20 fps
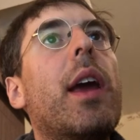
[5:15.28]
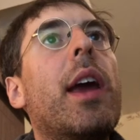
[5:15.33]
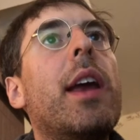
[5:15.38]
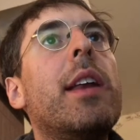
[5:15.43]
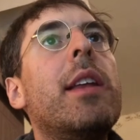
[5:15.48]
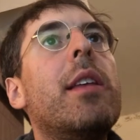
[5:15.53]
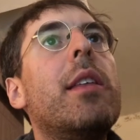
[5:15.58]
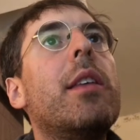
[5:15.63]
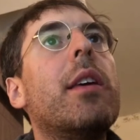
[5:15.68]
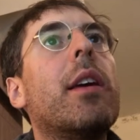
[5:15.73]

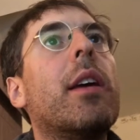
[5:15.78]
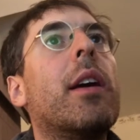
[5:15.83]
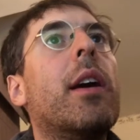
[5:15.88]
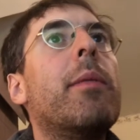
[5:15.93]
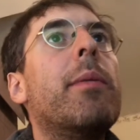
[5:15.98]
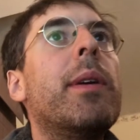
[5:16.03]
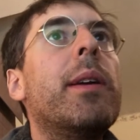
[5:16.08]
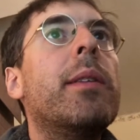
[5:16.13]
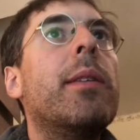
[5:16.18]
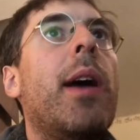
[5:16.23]
anything?
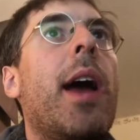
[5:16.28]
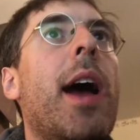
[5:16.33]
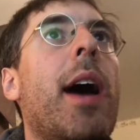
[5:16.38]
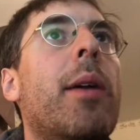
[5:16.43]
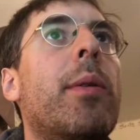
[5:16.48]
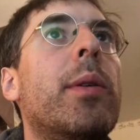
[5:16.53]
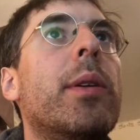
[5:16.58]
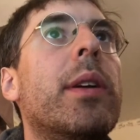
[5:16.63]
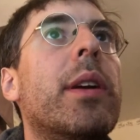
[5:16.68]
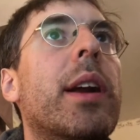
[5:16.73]
I mean,
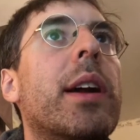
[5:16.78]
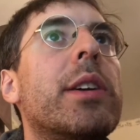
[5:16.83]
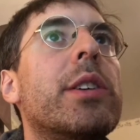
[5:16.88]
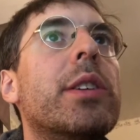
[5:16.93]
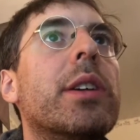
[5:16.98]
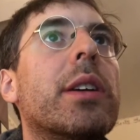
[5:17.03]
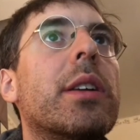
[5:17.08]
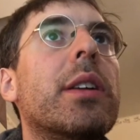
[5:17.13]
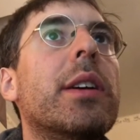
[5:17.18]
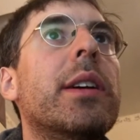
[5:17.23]
how would it
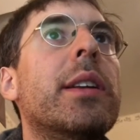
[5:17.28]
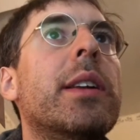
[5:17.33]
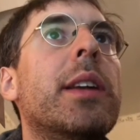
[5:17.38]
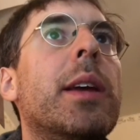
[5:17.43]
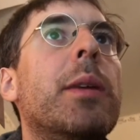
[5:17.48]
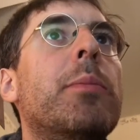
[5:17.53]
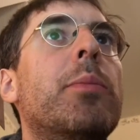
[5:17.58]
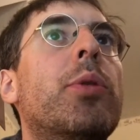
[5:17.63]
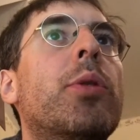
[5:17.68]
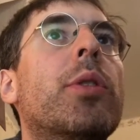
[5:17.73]
actually clean the
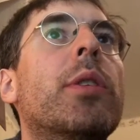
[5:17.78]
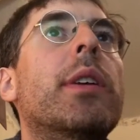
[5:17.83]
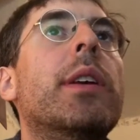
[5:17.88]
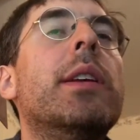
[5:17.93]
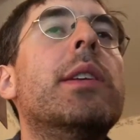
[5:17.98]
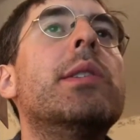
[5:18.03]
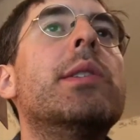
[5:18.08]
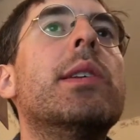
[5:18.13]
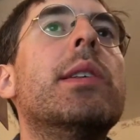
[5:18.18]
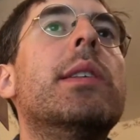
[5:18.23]
input
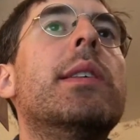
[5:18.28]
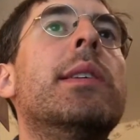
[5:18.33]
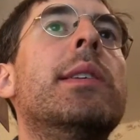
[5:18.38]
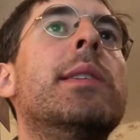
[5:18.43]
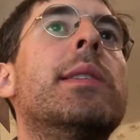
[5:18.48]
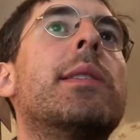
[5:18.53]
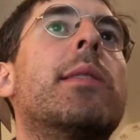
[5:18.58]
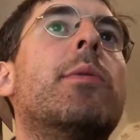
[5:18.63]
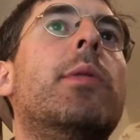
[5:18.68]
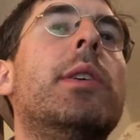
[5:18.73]
into
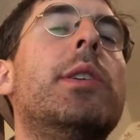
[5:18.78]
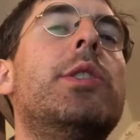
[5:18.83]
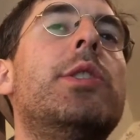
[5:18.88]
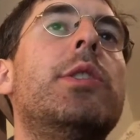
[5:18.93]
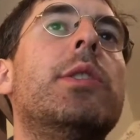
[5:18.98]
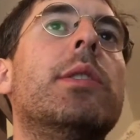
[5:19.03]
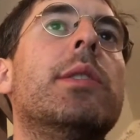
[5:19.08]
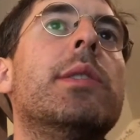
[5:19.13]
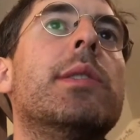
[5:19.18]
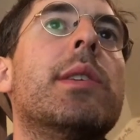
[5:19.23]
these
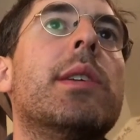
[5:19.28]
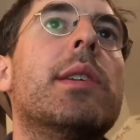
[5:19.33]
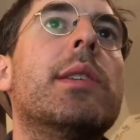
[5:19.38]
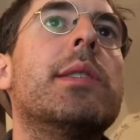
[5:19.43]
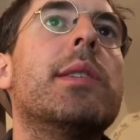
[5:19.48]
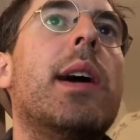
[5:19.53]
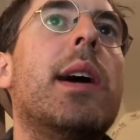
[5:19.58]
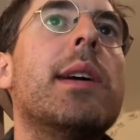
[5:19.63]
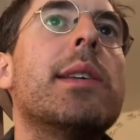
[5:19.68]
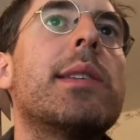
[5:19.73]
questions that
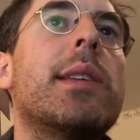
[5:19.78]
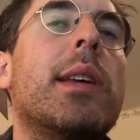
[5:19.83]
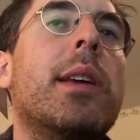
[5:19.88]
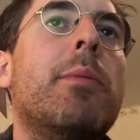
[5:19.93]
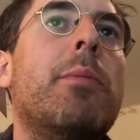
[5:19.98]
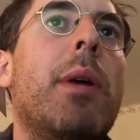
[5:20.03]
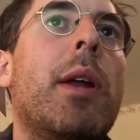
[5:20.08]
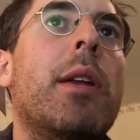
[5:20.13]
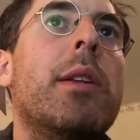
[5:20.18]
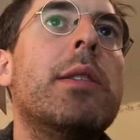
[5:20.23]
it's
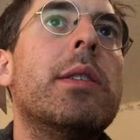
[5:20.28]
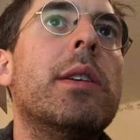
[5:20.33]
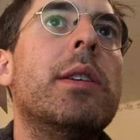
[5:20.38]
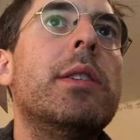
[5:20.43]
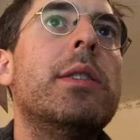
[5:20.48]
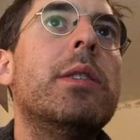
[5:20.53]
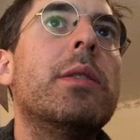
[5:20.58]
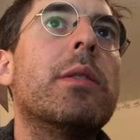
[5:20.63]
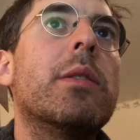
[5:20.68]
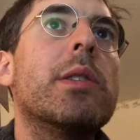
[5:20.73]
asking in
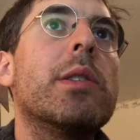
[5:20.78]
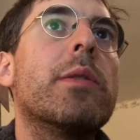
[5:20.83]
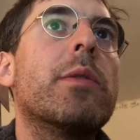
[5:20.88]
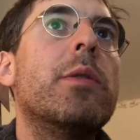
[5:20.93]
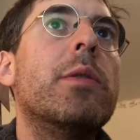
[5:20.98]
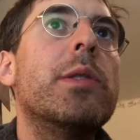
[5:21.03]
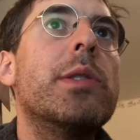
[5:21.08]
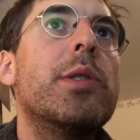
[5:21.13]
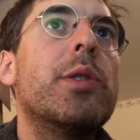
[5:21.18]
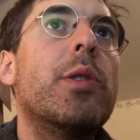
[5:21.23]
meditation? Because of
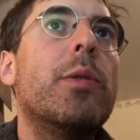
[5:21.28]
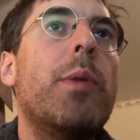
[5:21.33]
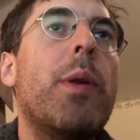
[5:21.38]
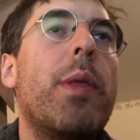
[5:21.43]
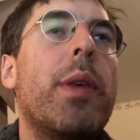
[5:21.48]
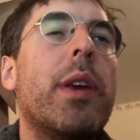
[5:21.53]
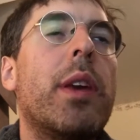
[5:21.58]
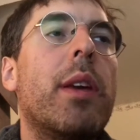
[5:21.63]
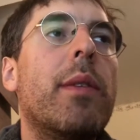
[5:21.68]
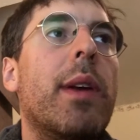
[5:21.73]
course you could be
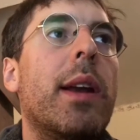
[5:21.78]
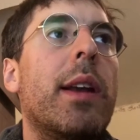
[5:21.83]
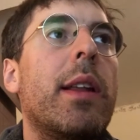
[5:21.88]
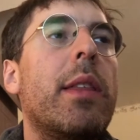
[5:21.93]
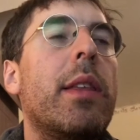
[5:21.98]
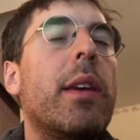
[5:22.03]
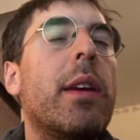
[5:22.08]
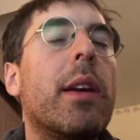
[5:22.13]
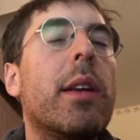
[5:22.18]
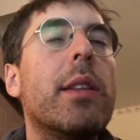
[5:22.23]
thinking of
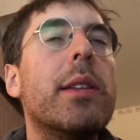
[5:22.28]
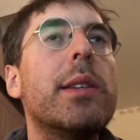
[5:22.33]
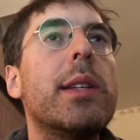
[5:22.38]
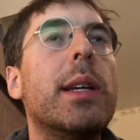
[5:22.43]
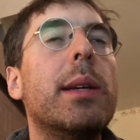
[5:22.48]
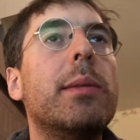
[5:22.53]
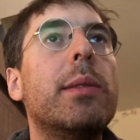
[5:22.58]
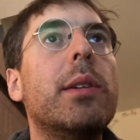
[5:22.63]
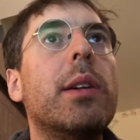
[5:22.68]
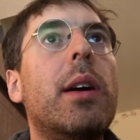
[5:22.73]
anything at the
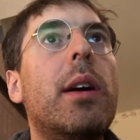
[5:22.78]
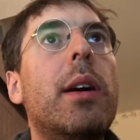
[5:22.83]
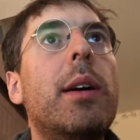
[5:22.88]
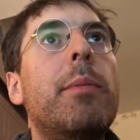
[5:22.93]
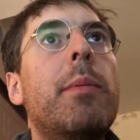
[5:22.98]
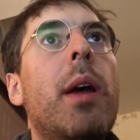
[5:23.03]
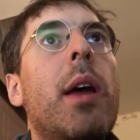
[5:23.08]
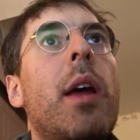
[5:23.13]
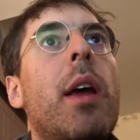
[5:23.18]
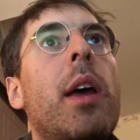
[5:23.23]
same
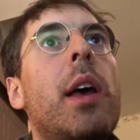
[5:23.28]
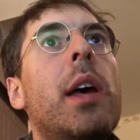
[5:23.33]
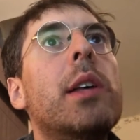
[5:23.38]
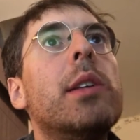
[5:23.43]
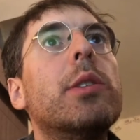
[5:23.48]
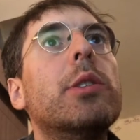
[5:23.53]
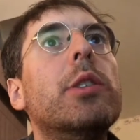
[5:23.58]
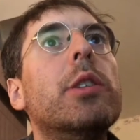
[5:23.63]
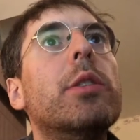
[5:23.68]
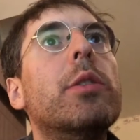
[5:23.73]
time.
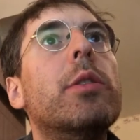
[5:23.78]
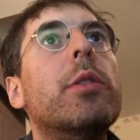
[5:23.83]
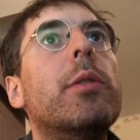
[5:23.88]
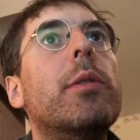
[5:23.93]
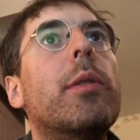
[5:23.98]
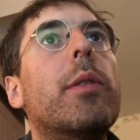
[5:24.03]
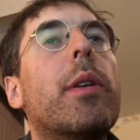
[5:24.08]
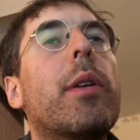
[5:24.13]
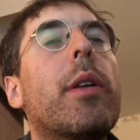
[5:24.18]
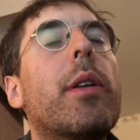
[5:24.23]
So I
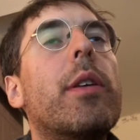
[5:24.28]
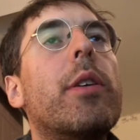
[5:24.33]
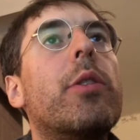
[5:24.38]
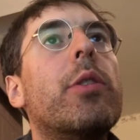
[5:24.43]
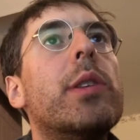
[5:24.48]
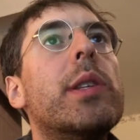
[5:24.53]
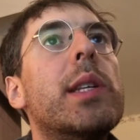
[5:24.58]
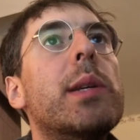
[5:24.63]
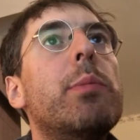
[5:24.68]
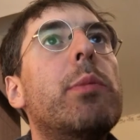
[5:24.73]
thought you
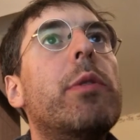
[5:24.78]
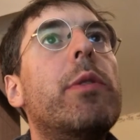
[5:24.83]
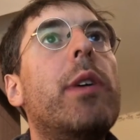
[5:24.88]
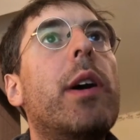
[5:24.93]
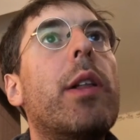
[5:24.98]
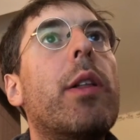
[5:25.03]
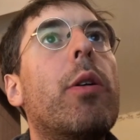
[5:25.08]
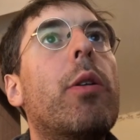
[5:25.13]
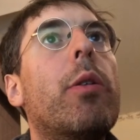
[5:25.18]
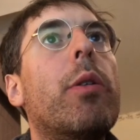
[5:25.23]
could
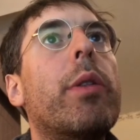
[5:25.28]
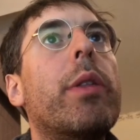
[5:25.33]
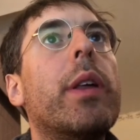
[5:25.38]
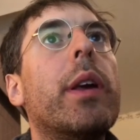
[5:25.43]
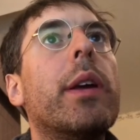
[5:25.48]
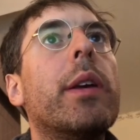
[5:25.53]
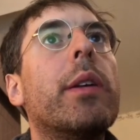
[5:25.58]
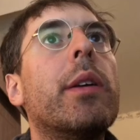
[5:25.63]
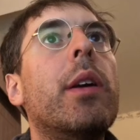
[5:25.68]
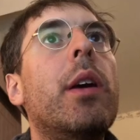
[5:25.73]
simplify the whole
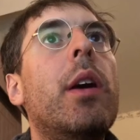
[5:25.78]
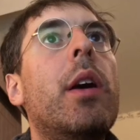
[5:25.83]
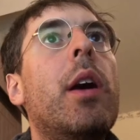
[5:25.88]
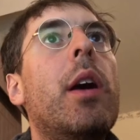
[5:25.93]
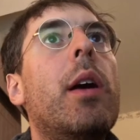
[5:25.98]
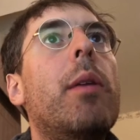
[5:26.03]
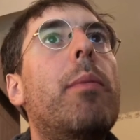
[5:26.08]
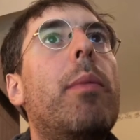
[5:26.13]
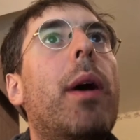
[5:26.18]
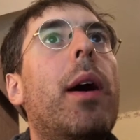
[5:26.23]
thing
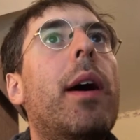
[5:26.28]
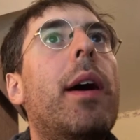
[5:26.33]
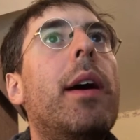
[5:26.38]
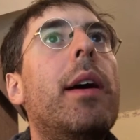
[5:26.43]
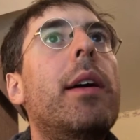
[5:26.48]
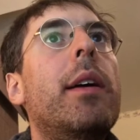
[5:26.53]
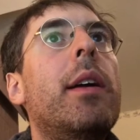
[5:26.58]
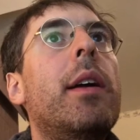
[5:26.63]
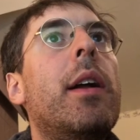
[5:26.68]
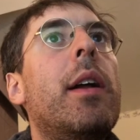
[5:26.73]

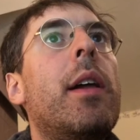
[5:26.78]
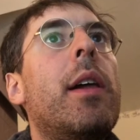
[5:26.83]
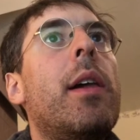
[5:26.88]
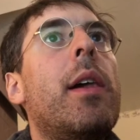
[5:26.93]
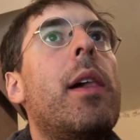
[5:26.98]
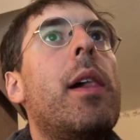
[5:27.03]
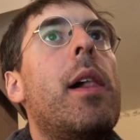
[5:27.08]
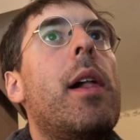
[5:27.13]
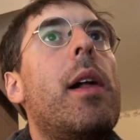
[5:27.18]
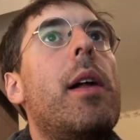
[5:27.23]
by
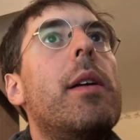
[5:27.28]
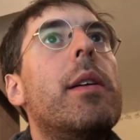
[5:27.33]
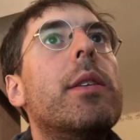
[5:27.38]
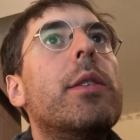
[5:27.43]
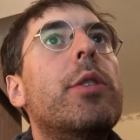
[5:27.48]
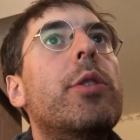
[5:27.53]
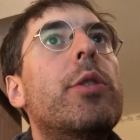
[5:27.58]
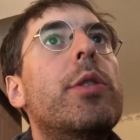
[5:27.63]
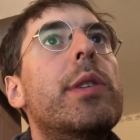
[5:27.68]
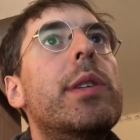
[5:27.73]

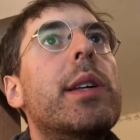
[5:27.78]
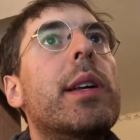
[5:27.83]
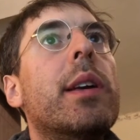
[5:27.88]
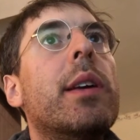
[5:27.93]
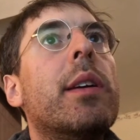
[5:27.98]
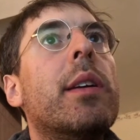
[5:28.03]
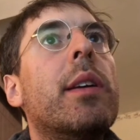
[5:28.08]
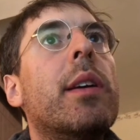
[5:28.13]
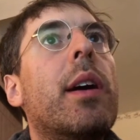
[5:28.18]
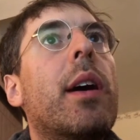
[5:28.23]

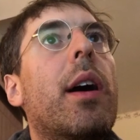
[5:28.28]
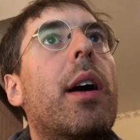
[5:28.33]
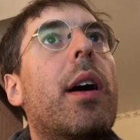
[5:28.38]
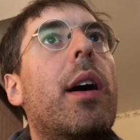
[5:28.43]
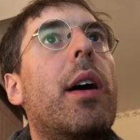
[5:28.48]
using